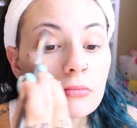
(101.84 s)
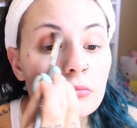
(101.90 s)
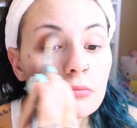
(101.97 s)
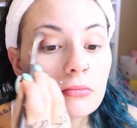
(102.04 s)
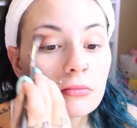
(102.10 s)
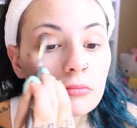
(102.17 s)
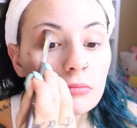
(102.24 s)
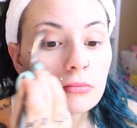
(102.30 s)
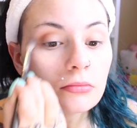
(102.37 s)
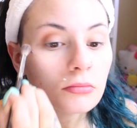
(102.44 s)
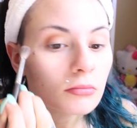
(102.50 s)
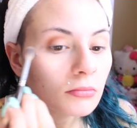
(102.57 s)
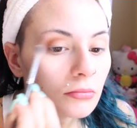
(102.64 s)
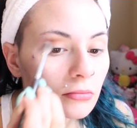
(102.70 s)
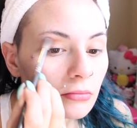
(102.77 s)

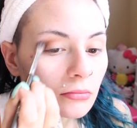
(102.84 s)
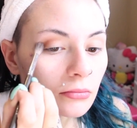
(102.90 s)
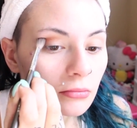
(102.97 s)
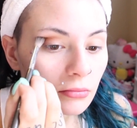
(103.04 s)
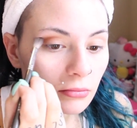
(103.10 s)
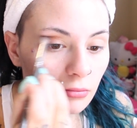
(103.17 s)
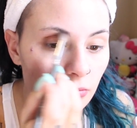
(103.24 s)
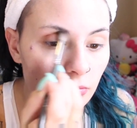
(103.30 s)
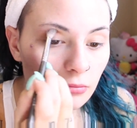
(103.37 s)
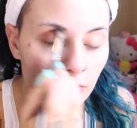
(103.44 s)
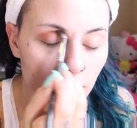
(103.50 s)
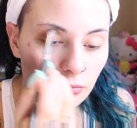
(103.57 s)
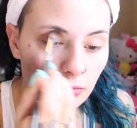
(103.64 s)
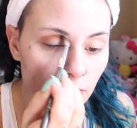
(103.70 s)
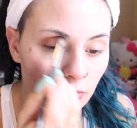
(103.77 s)

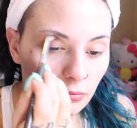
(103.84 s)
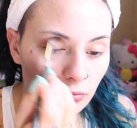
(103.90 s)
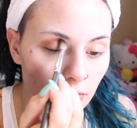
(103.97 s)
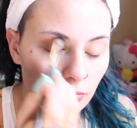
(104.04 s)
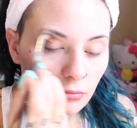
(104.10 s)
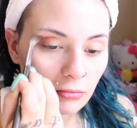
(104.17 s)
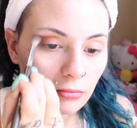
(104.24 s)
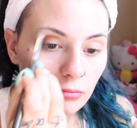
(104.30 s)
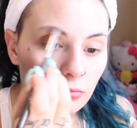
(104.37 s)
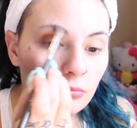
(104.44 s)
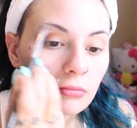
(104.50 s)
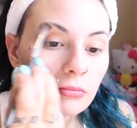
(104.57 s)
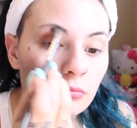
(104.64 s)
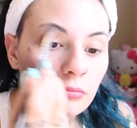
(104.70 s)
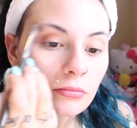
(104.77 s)

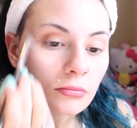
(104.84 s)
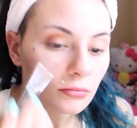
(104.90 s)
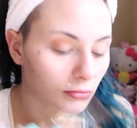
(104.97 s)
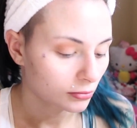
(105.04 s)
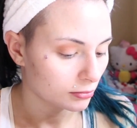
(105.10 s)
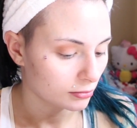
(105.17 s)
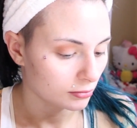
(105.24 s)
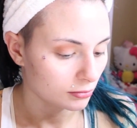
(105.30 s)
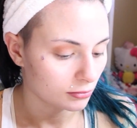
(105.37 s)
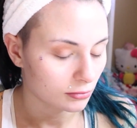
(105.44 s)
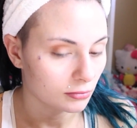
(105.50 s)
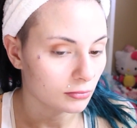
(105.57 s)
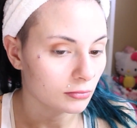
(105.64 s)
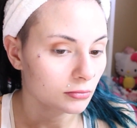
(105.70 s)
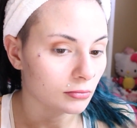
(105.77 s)

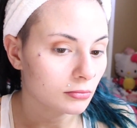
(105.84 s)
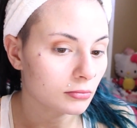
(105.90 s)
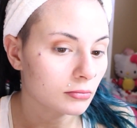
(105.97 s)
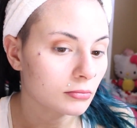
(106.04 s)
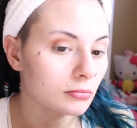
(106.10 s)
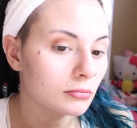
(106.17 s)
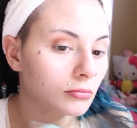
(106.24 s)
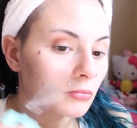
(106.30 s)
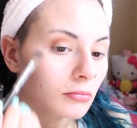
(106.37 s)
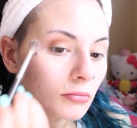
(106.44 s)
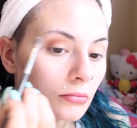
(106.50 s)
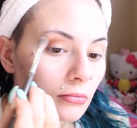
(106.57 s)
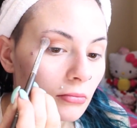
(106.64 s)
Nothing is said.